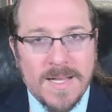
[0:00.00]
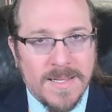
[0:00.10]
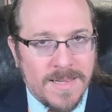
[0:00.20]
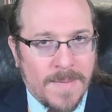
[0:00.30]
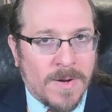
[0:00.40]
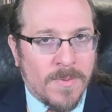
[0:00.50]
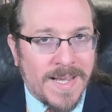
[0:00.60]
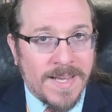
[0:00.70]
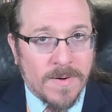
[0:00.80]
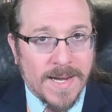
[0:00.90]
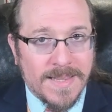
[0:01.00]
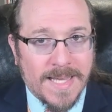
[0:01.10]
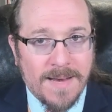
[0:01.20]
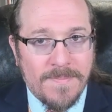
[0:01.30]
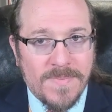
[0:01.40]
Let me reiterate
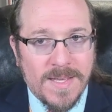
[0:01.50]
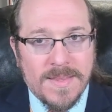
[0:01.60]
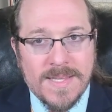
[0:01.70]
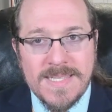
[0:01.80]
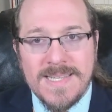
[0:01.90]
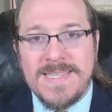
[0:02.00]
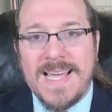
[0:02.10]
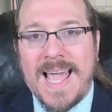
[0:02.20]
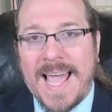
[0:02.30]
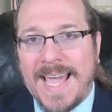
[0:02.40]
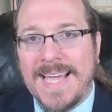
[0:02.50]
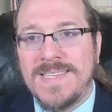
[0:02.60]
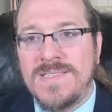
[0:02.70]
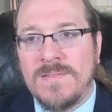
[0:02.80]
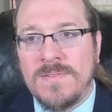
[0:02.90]
that. This is a
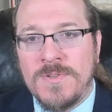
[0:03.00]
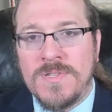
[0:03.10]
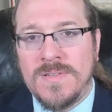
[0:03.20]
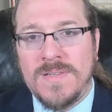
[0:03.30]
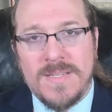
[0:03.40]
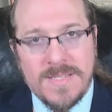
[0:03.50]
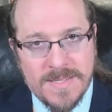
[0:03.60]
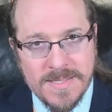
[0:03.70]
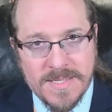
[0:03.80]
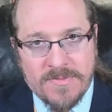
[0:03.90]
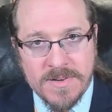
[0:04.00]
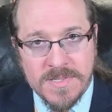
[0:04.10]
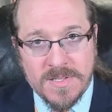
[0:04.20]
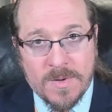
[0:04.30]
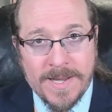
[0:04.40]
solution to the
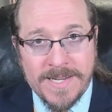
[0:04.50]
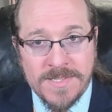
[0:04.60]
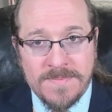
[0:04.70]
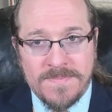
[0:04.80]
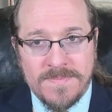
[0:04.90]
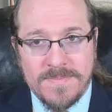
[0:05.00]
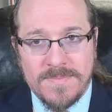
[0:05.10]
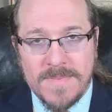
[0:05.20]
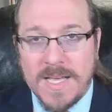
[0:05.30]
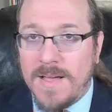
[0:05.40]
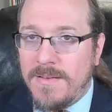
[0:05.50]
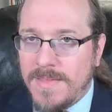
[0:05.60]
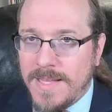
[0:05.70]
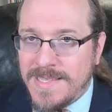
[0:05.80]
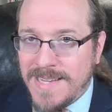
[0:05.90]
differential equation.
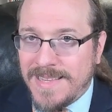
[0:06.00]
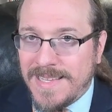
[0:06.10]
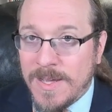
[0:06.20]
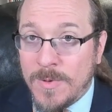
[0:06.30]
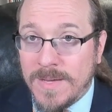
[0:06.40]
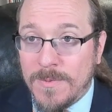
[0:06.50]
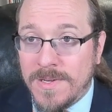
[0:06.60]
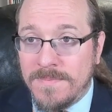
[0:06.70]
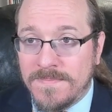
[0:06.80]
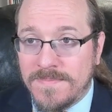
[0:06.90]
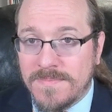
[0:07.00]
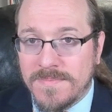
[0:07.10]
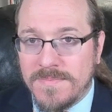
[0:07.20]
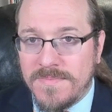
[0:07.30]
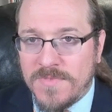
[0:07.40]
It's not the only one.
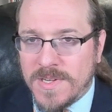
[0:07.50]
For